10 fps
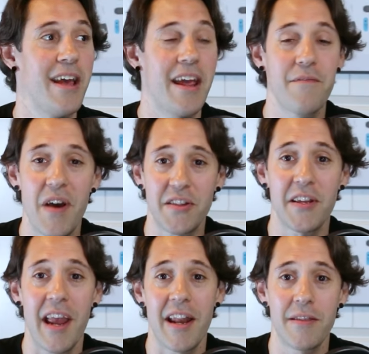
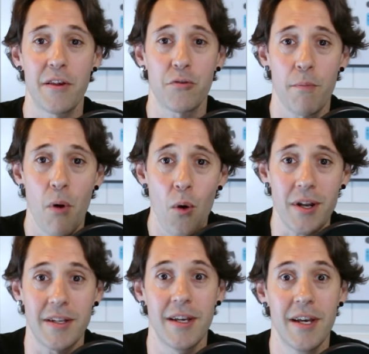investigate in this
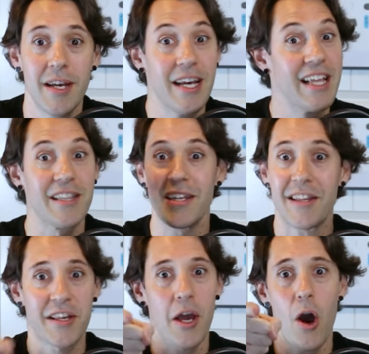report.
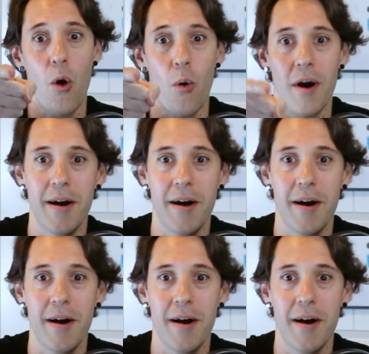Let's go.